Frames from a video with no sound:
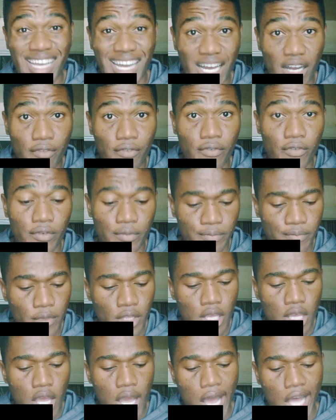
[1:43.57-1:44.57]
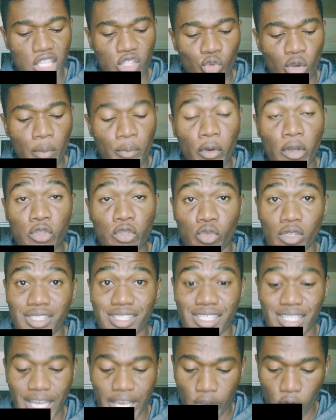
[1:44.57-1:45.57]
half at
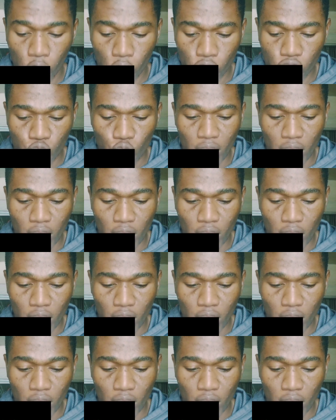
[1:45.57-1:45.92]
1.29 odds.